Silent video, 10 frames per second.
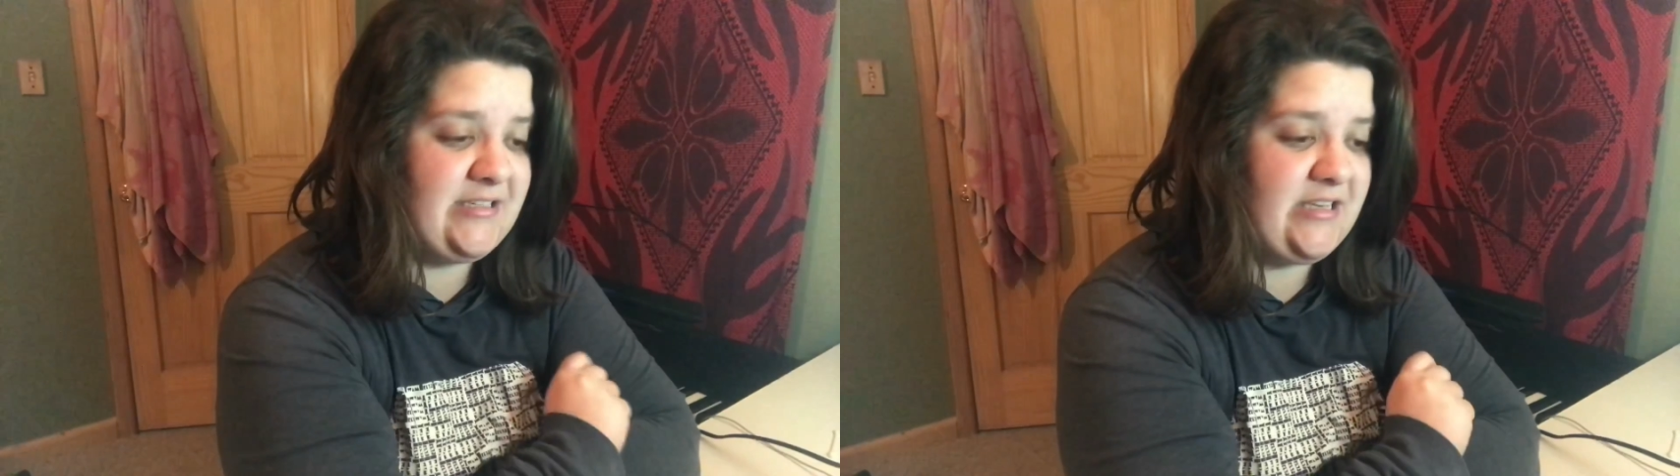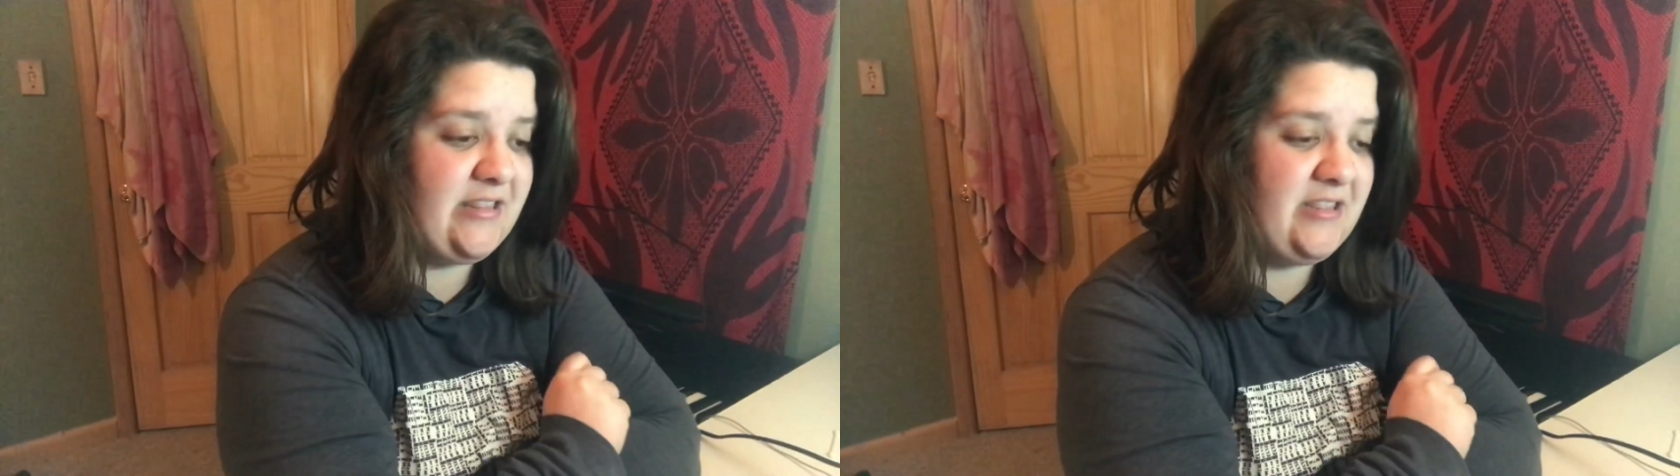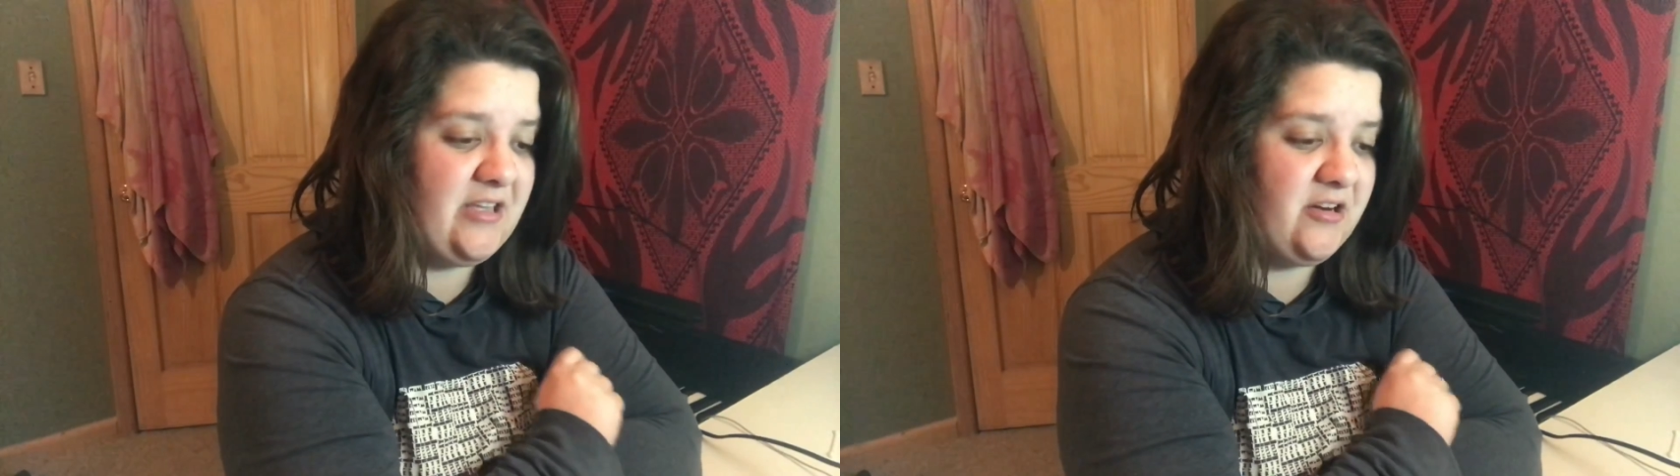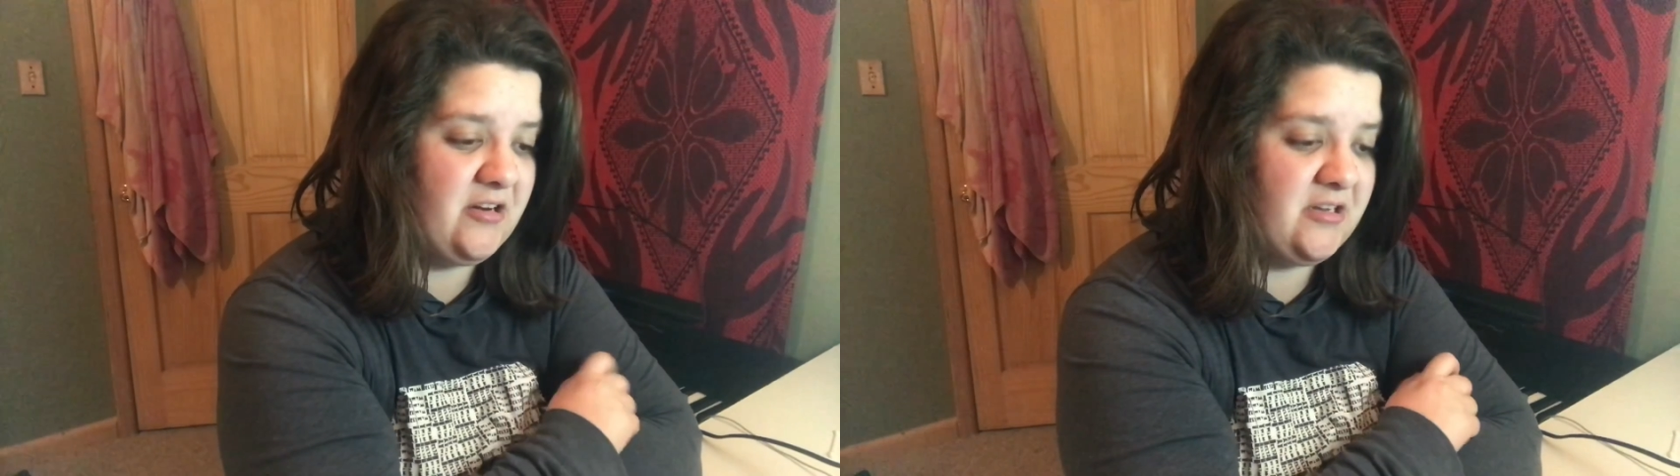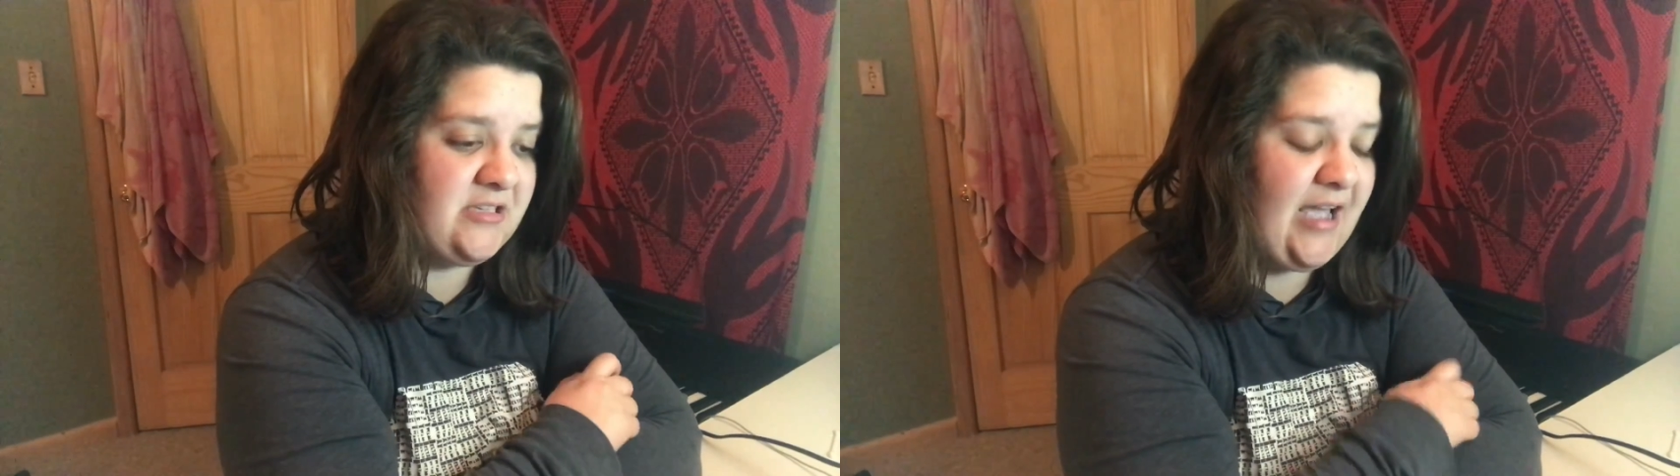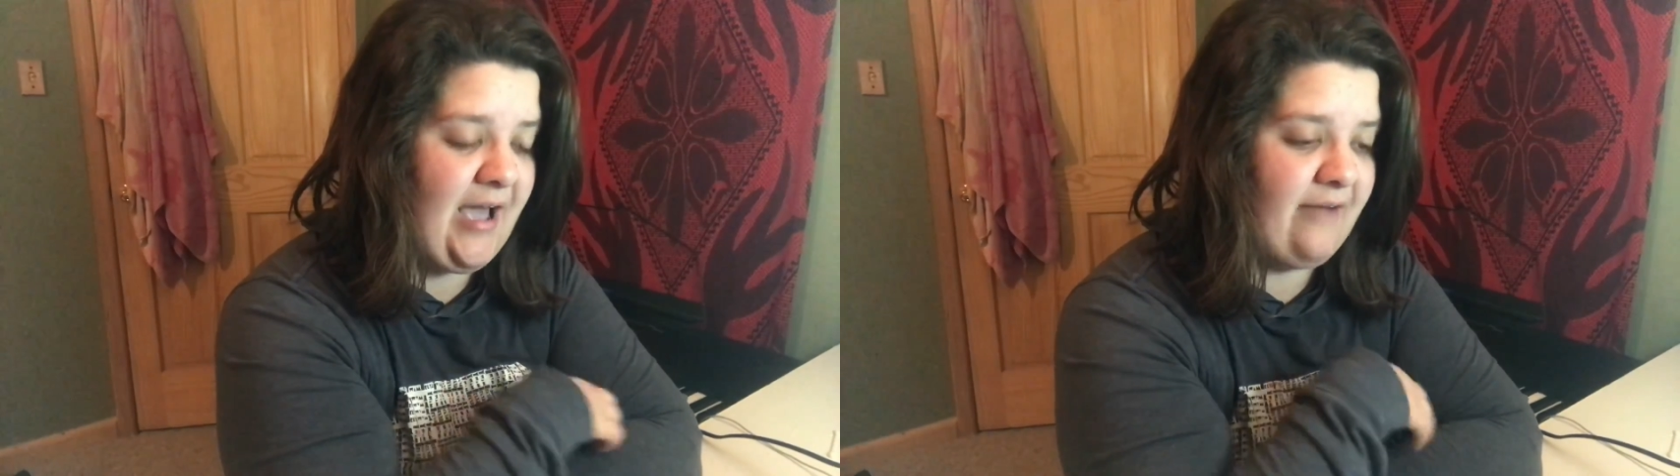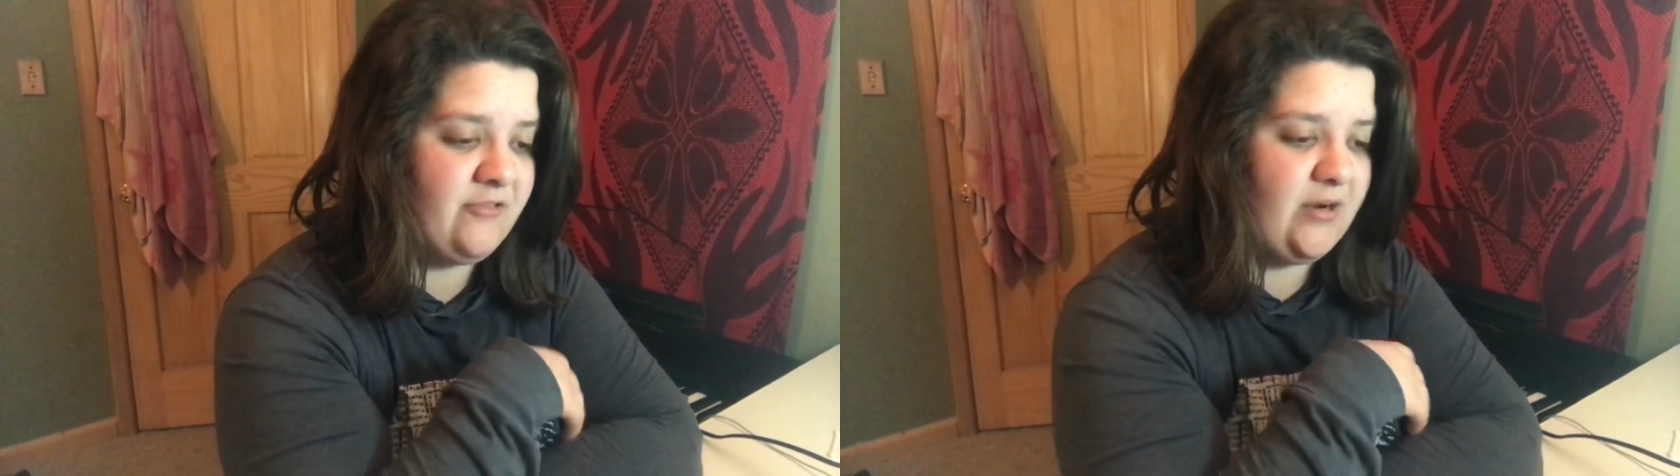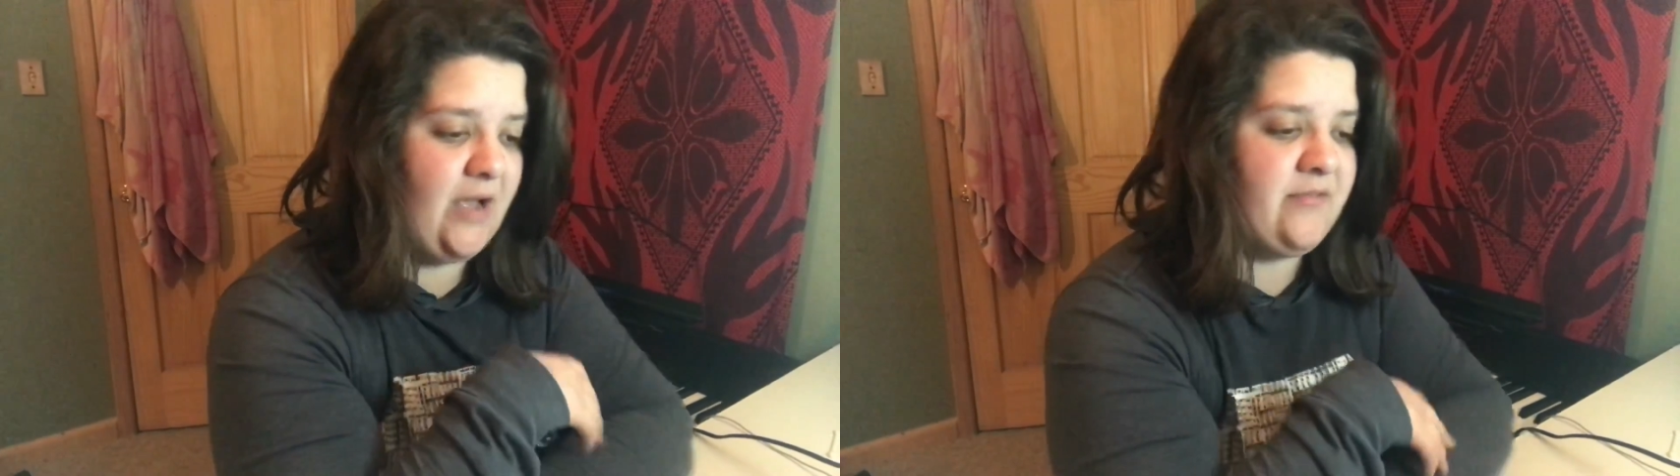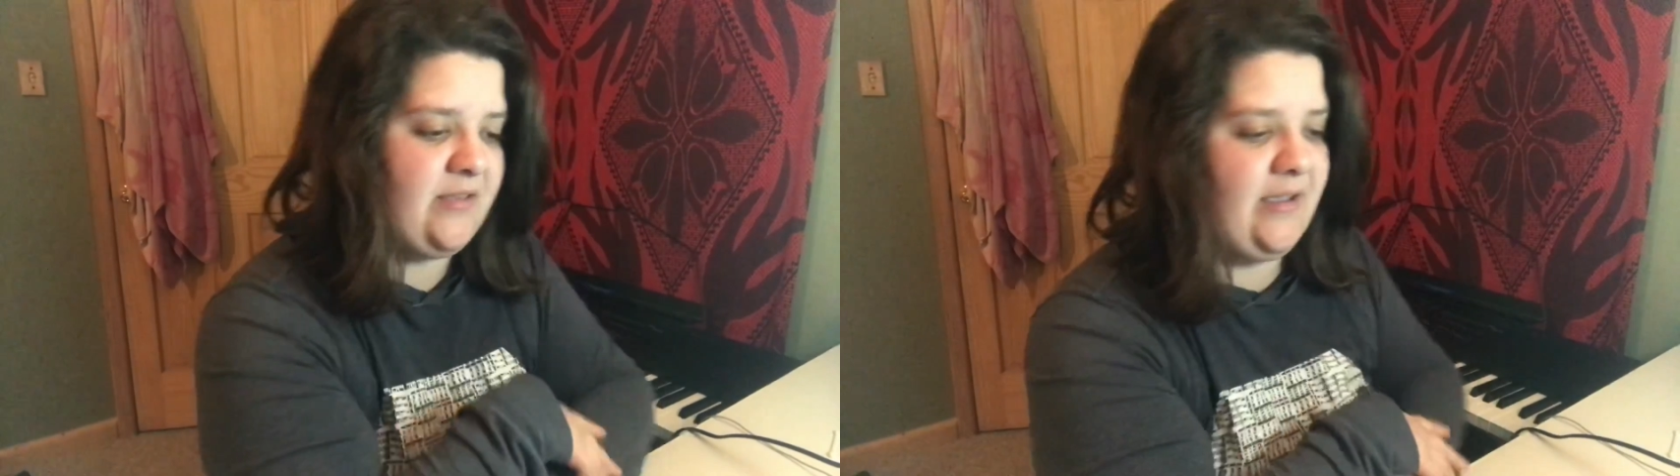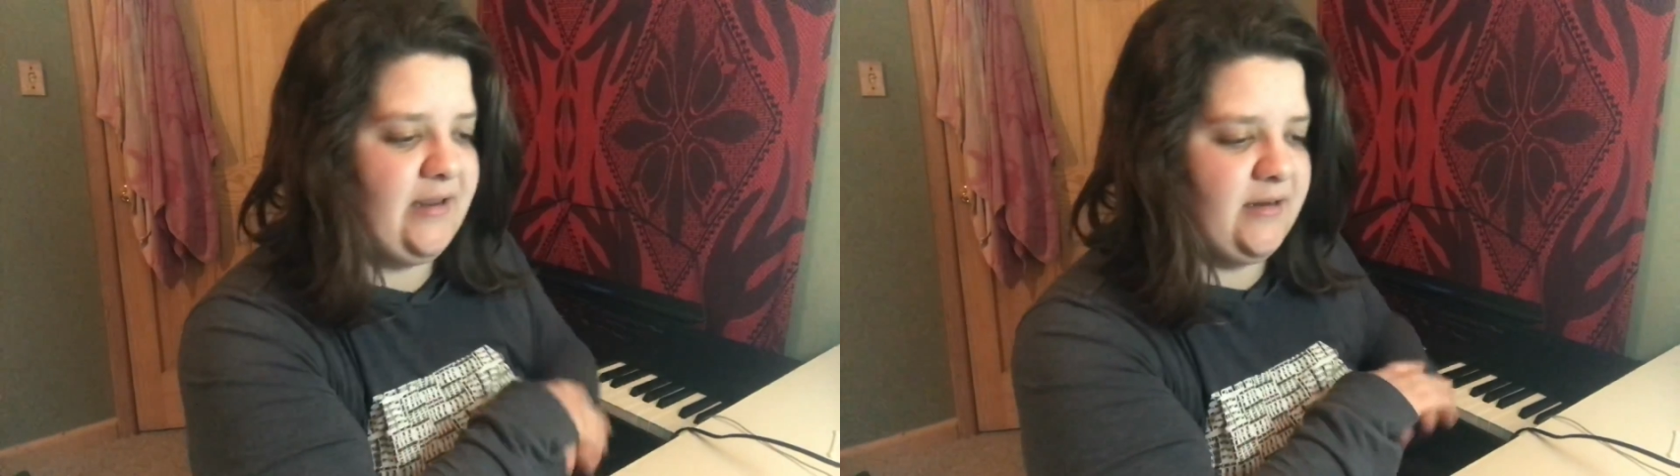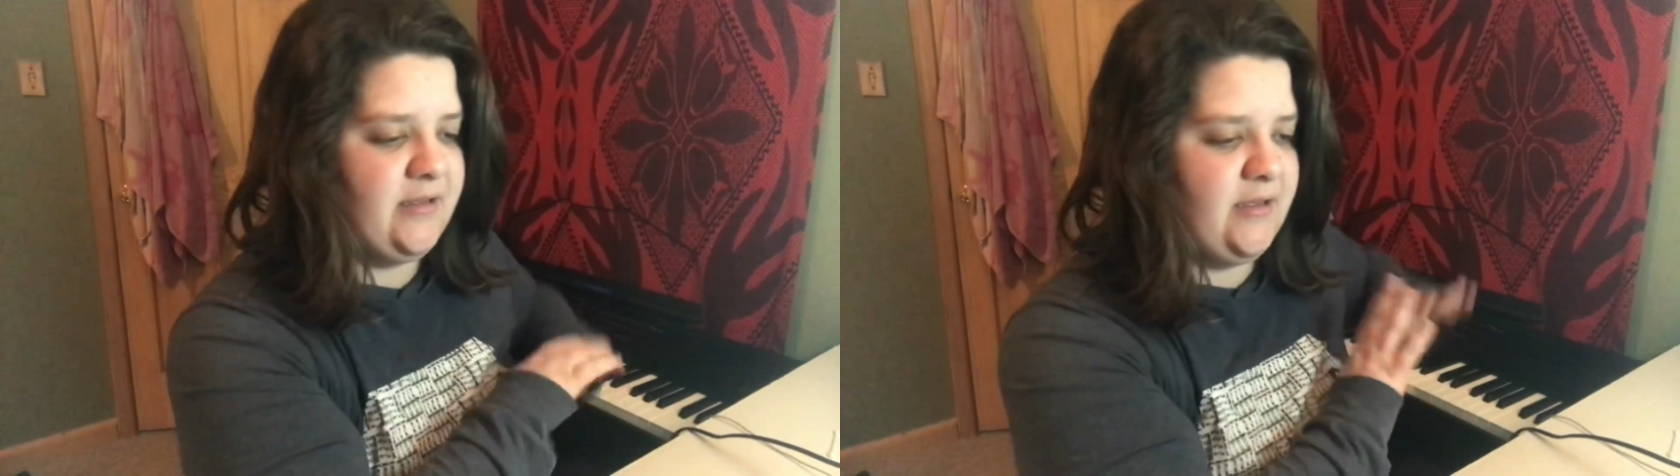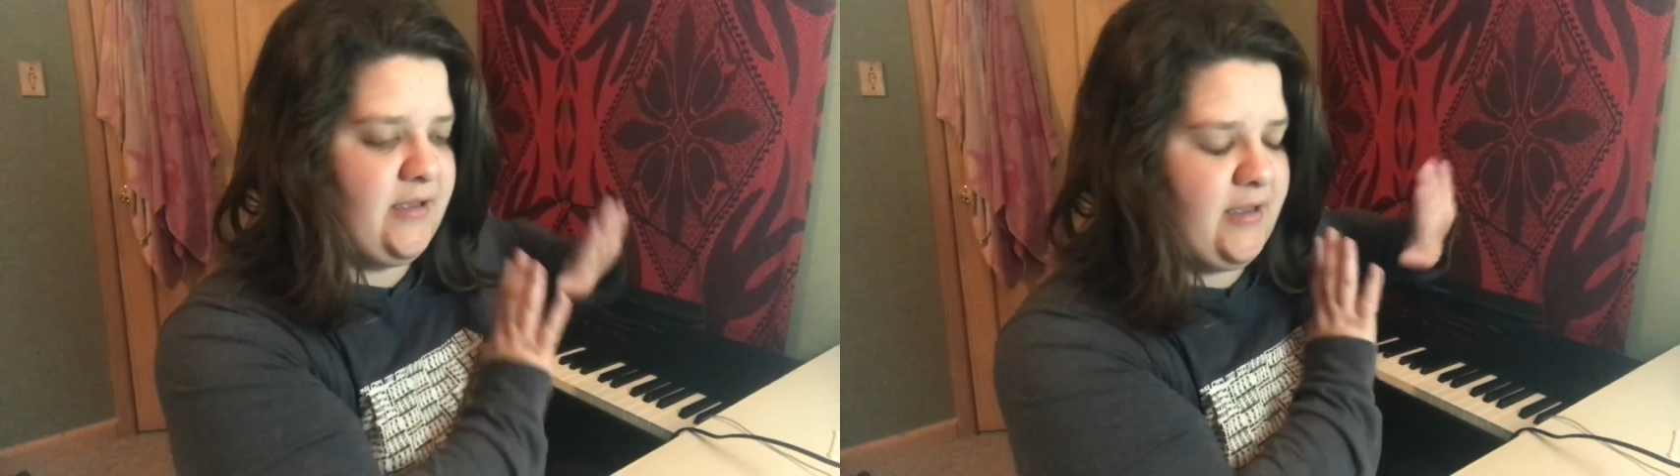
I see in theaters after I've seen